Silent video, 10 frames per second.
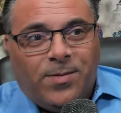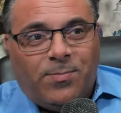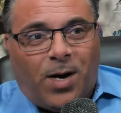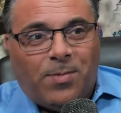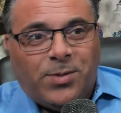
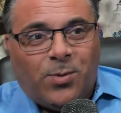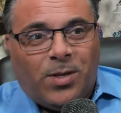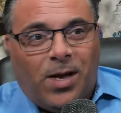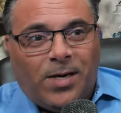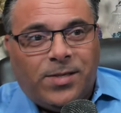probably do a
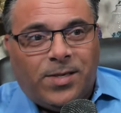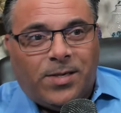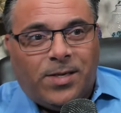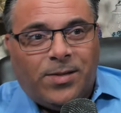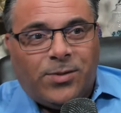lot
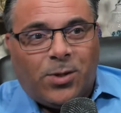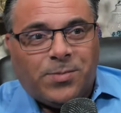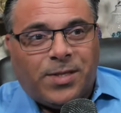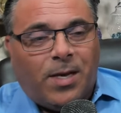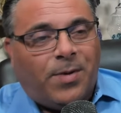uh, in
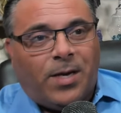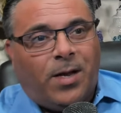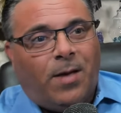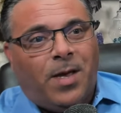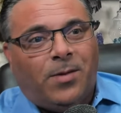terms of that, but
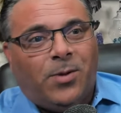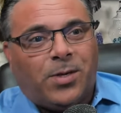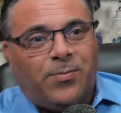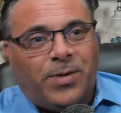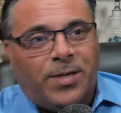I, am not
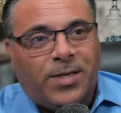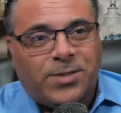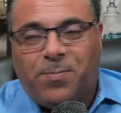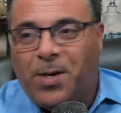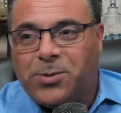looking for anything
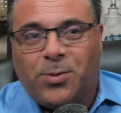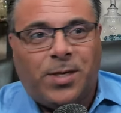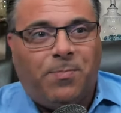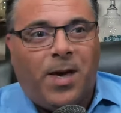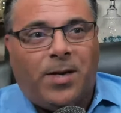special or
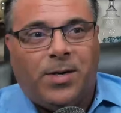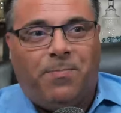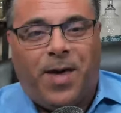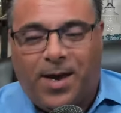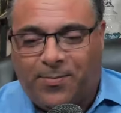any pat on the
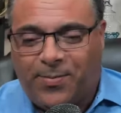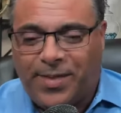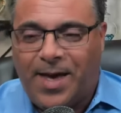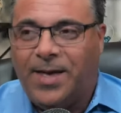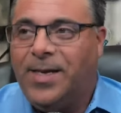back for
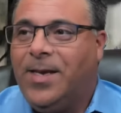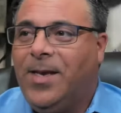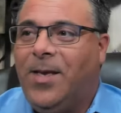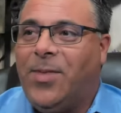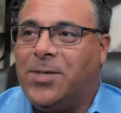that.
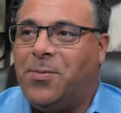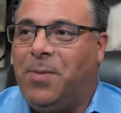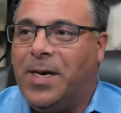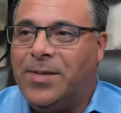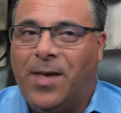Thanks for
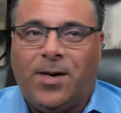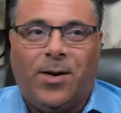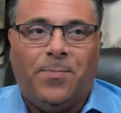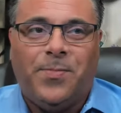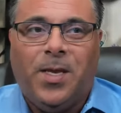bringing that
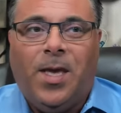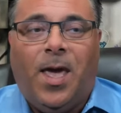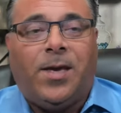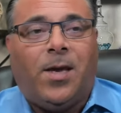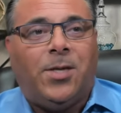up.
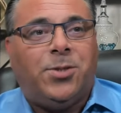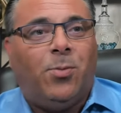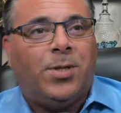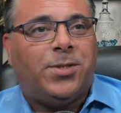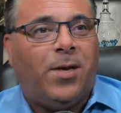Hey guys, you
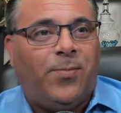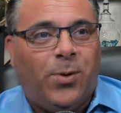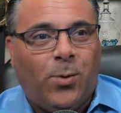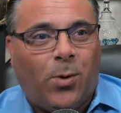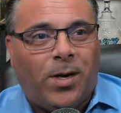want to if
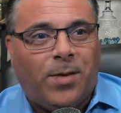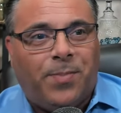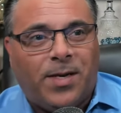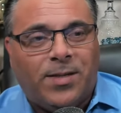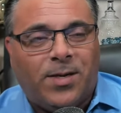you are a
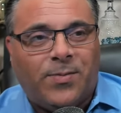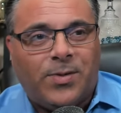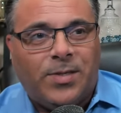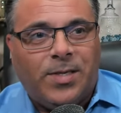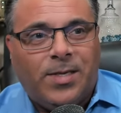pet
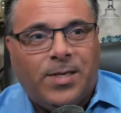lover